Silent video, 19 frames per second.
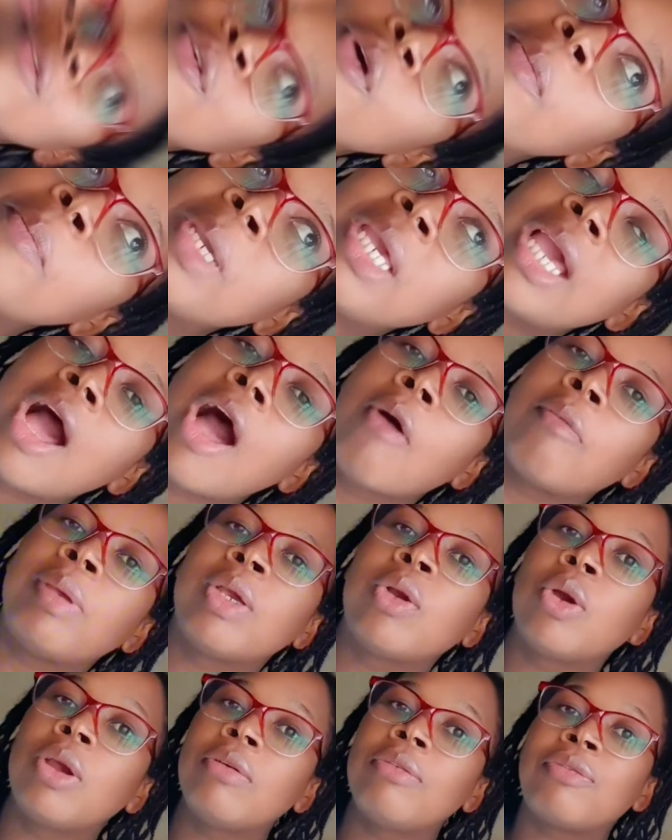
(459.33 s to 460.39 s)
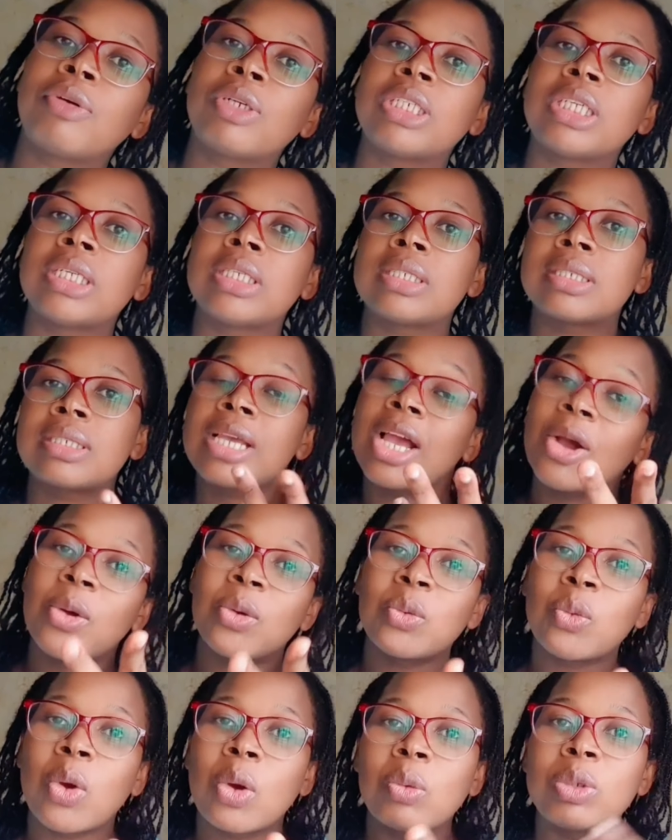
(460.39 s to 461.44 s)
For me, I'll be going for the
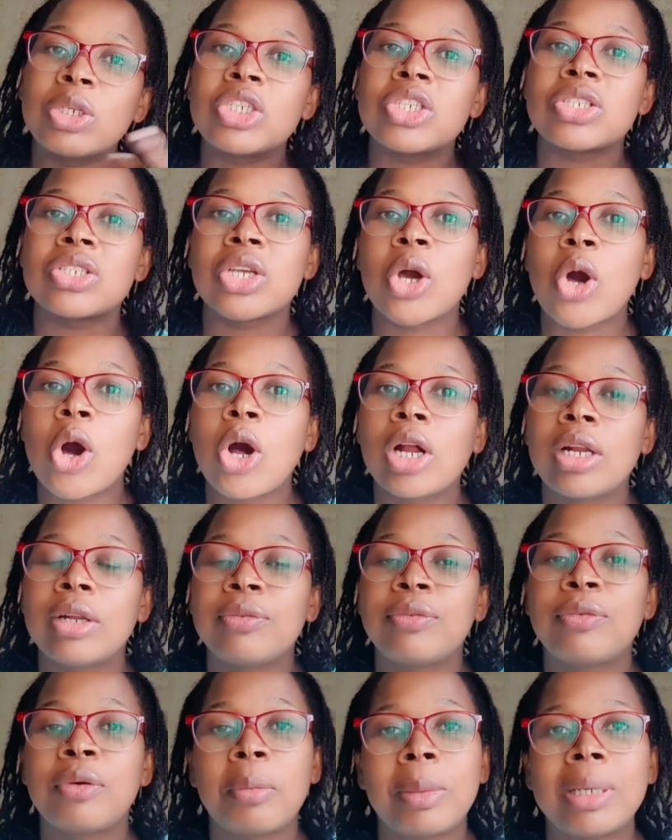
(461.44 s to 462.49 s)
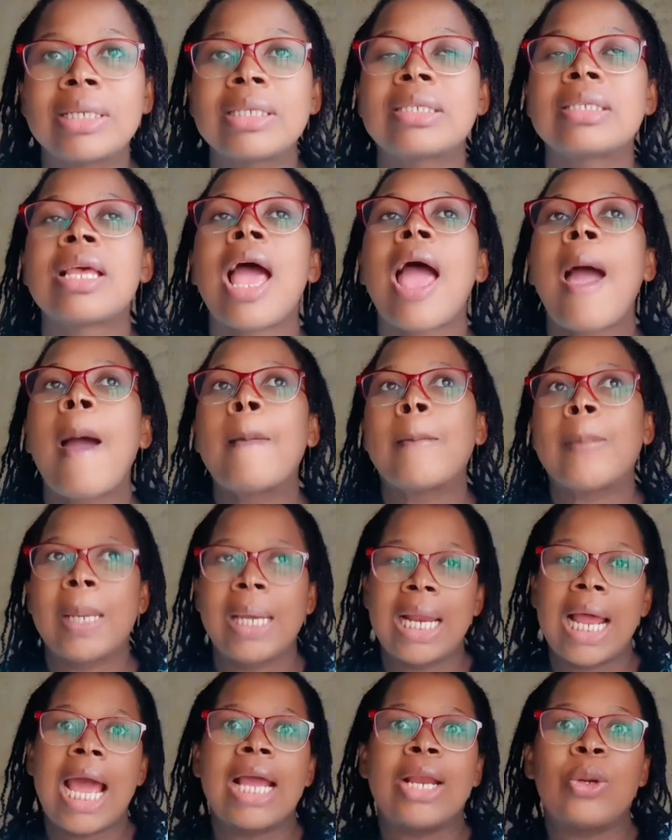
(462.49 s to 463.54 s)
second one, which is the coil format,
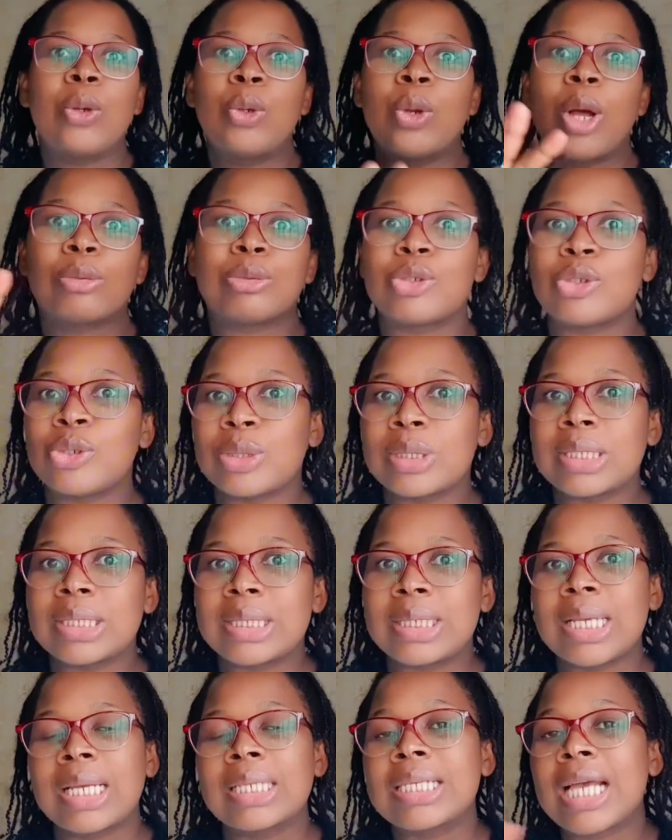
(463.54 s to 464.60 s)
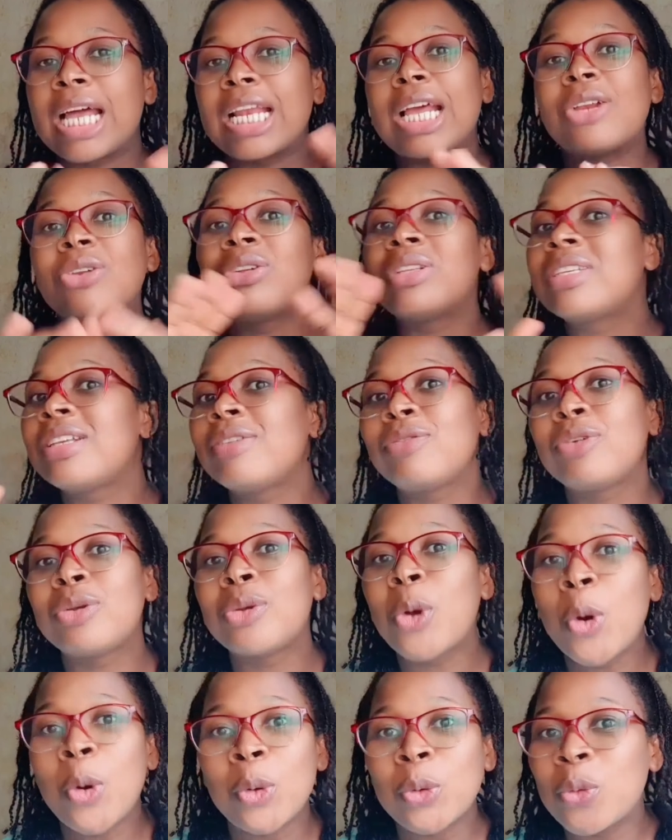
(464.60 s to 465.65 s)
but I don't know how to use it yet, and I don't
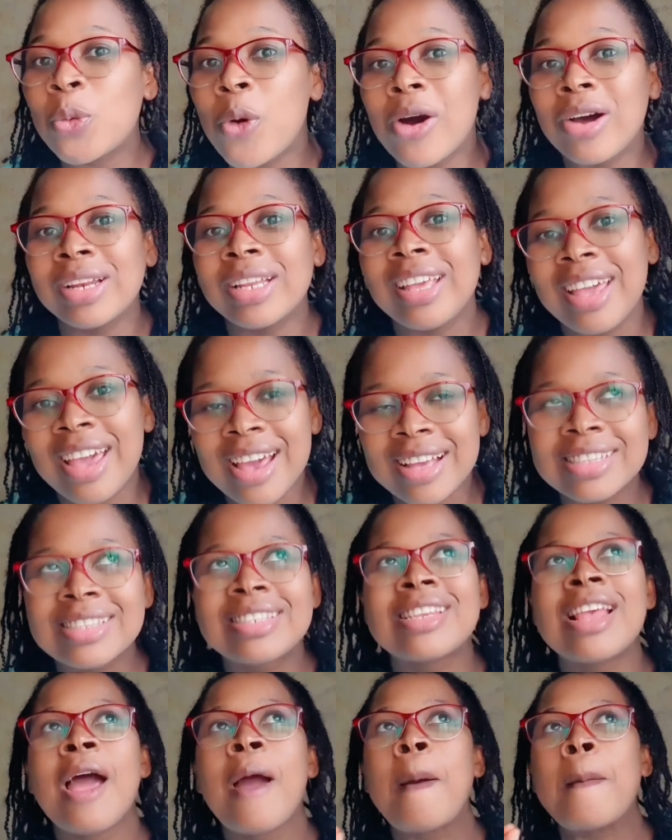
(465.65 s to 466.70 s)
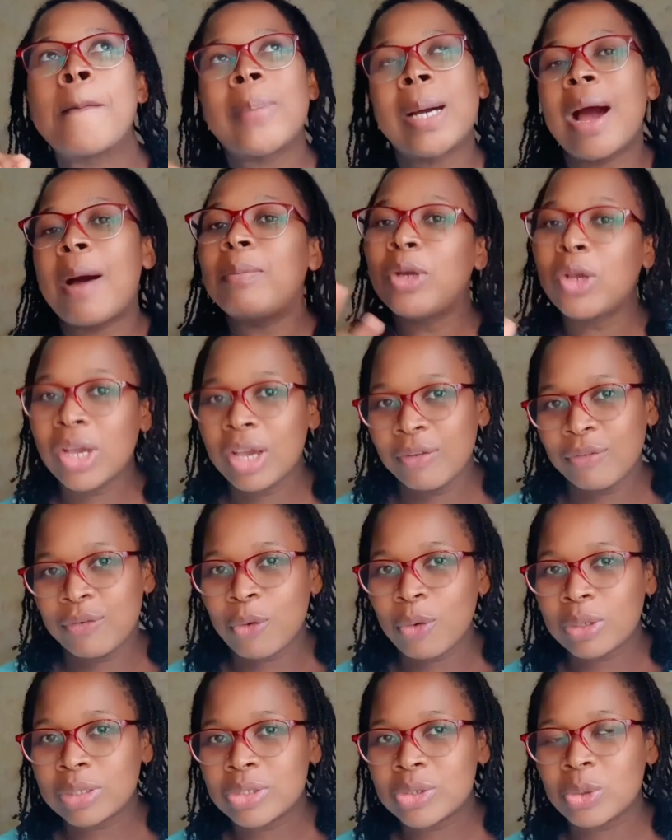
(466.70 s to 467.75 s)
even own one yet, but I'm looking
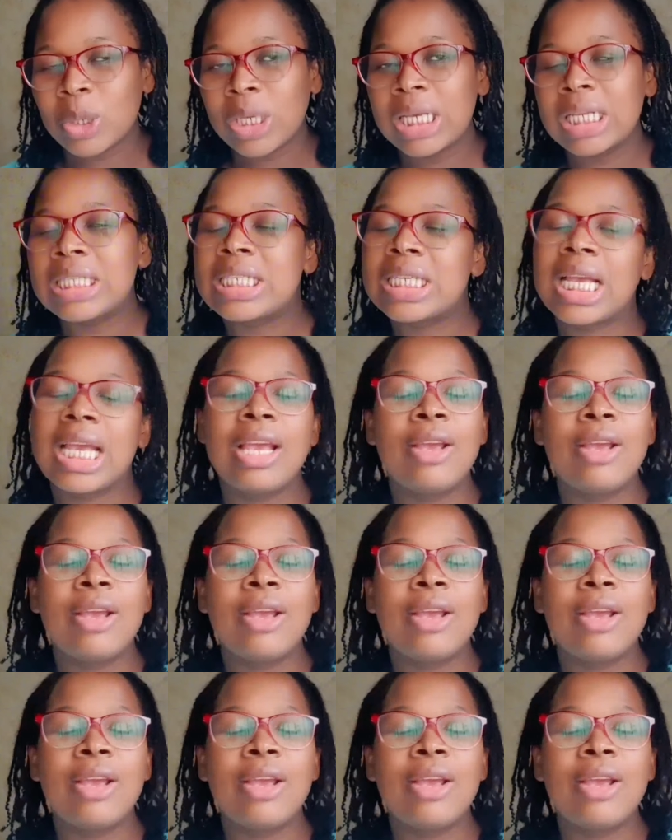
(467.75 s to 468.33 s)
forward to it.